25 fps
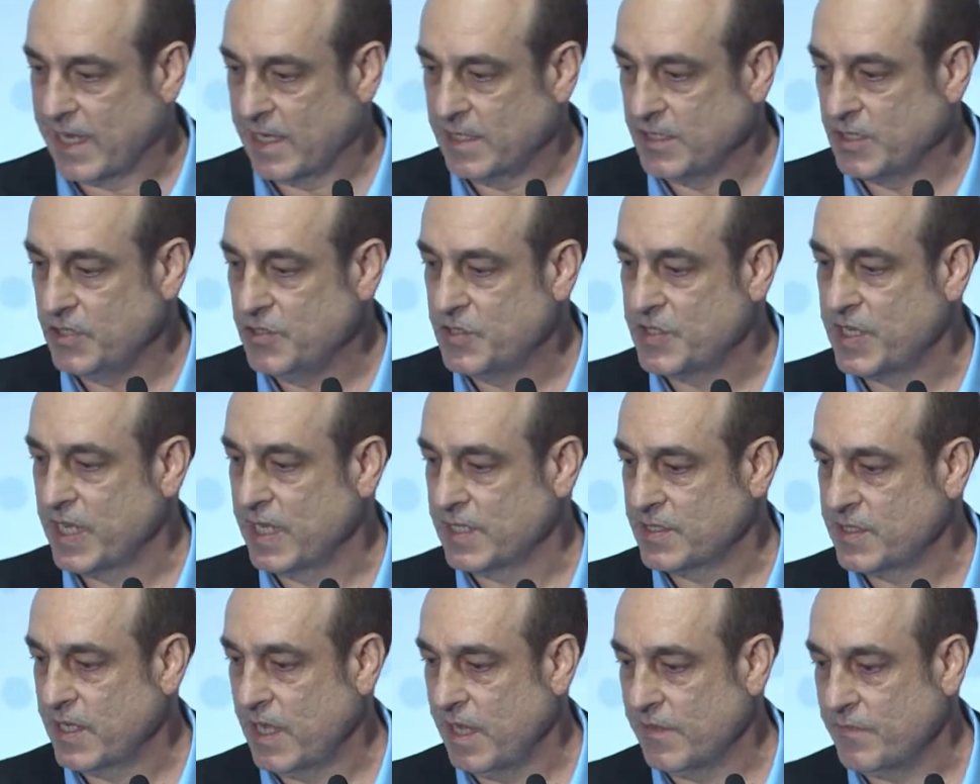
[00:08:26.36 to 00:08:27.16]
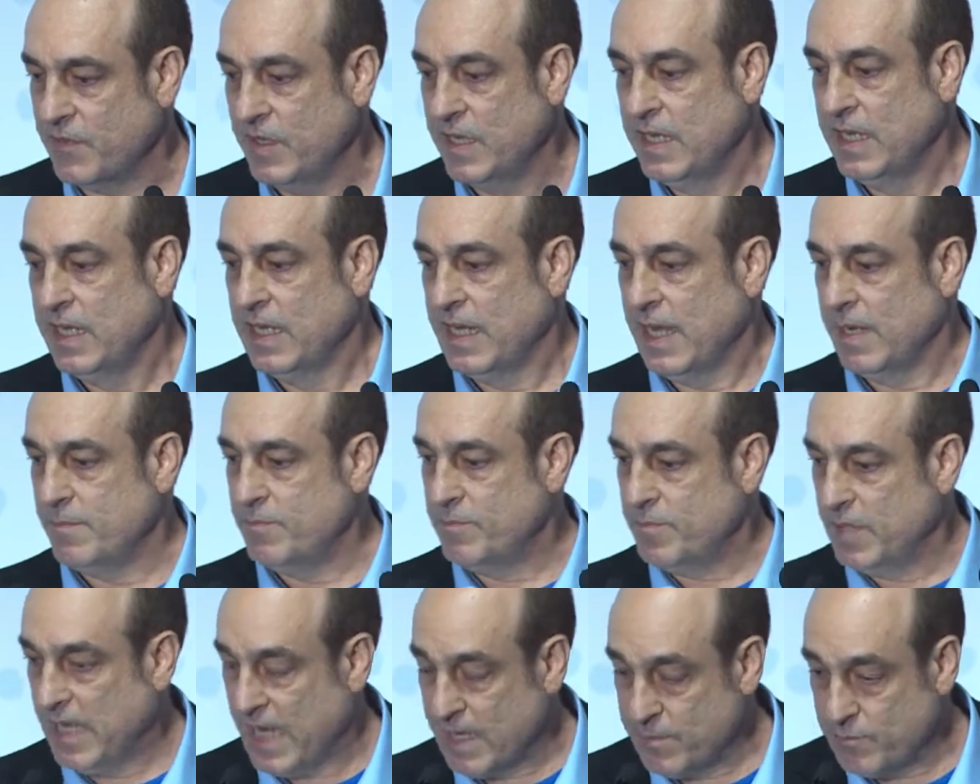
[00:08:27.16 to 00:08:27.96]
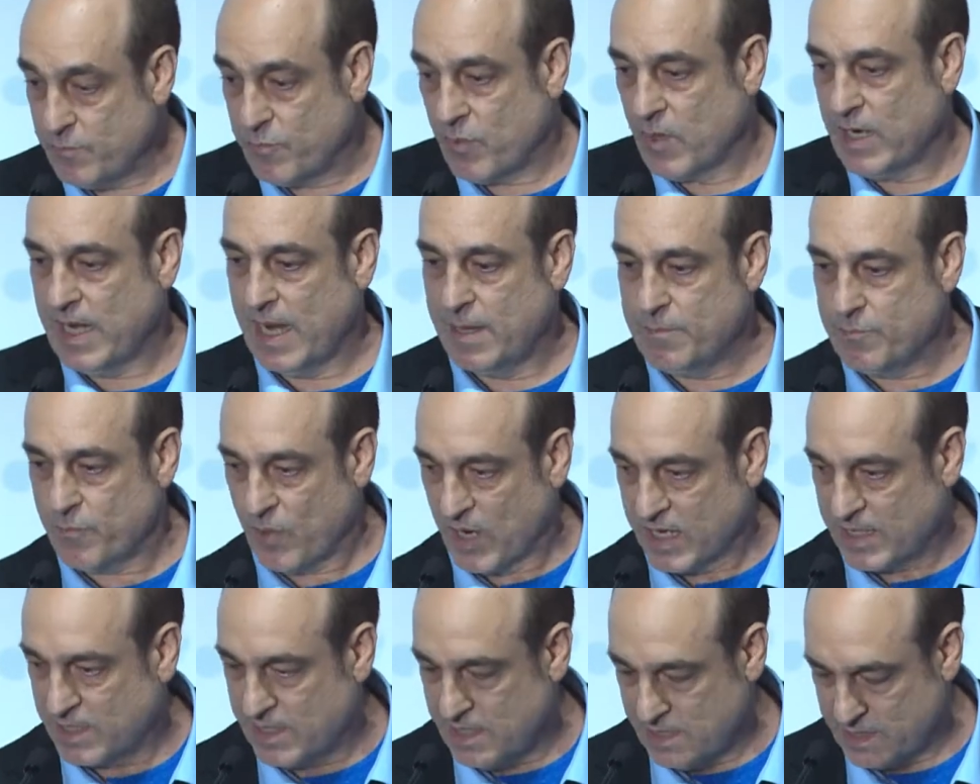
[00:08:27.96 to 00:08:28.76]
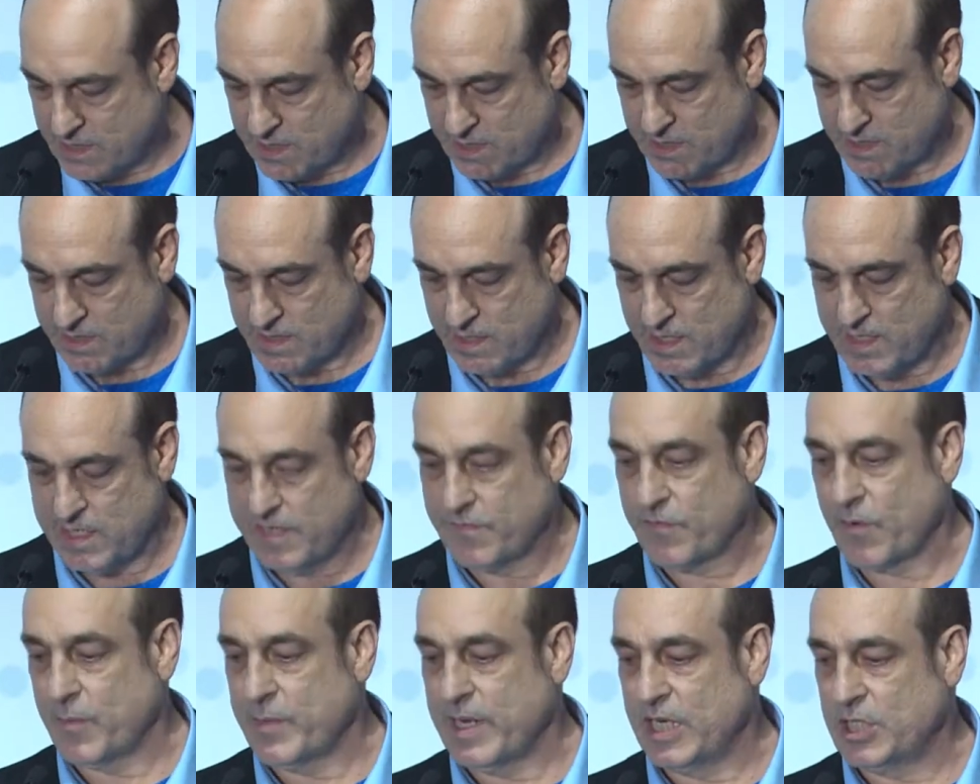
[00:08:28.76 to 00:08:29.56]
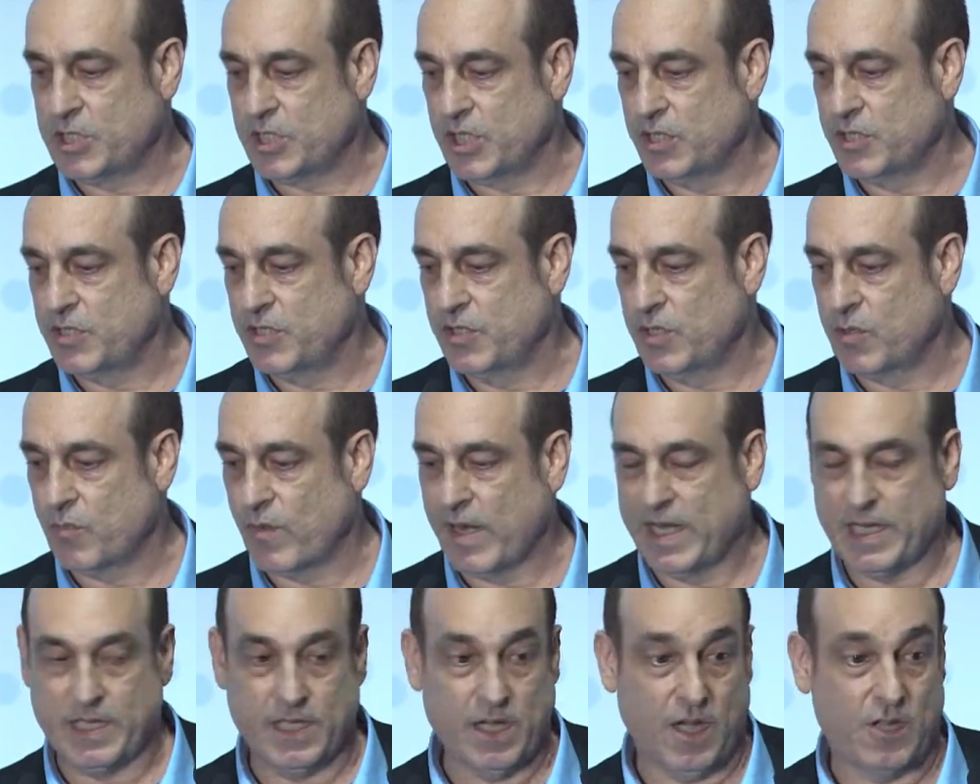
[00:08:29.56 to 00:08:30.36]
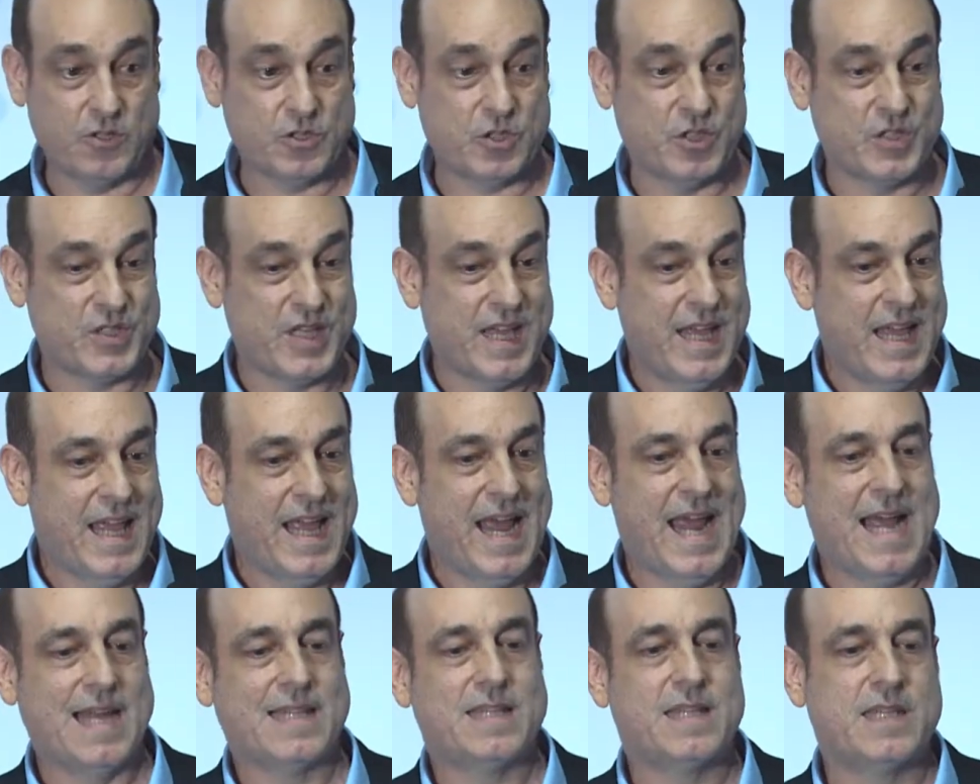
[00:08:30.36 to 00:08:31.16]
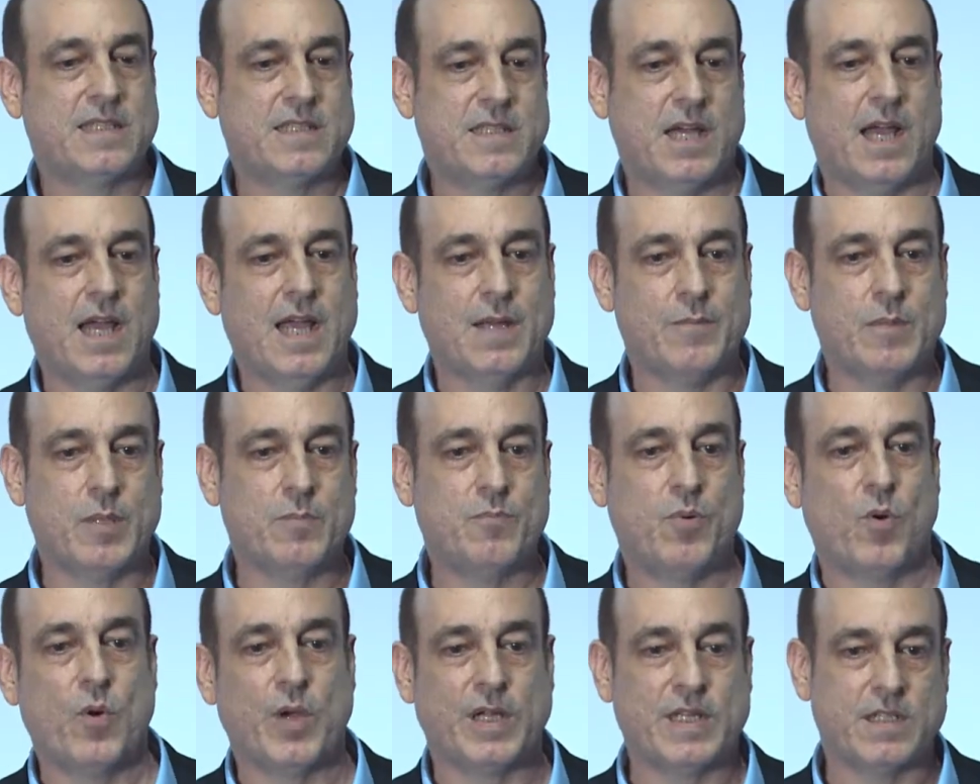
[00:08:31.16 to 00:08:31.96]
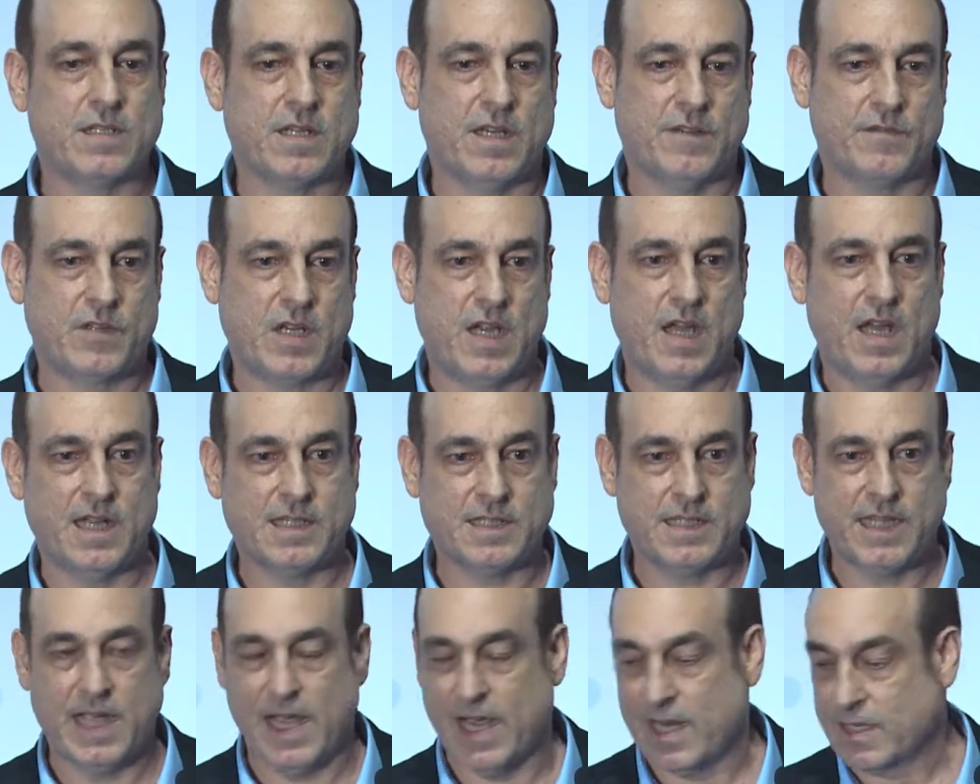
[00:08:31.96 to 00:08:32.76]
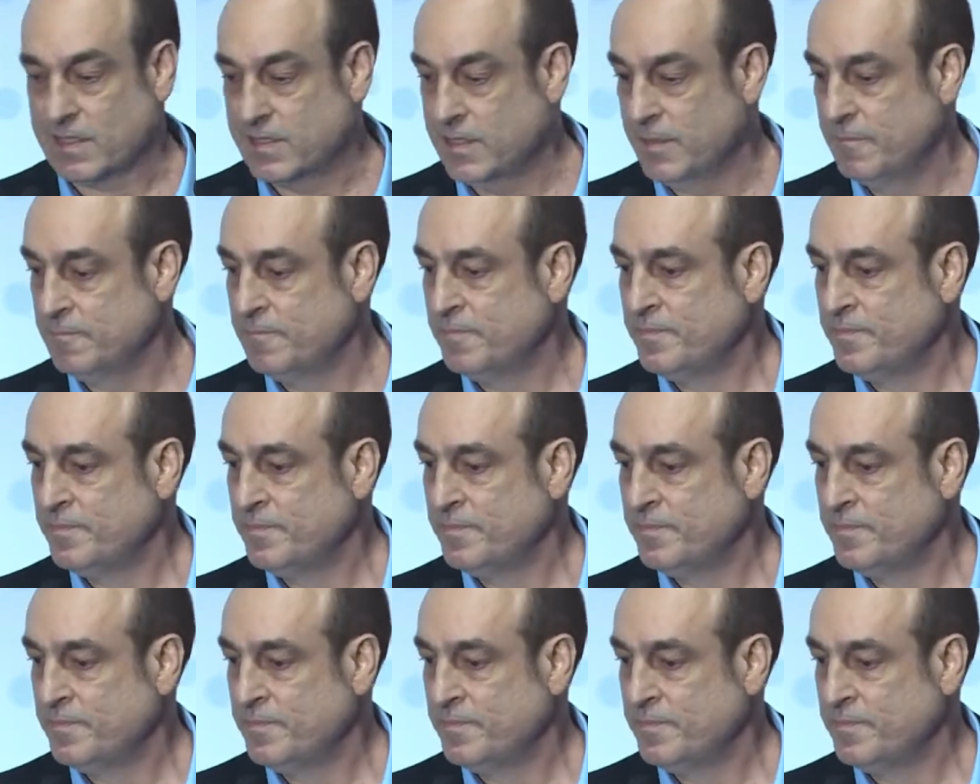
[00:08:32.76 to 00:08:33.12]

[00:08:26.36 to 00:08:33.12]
and UCSF and bring this information to the radiologist at the time and point of contact.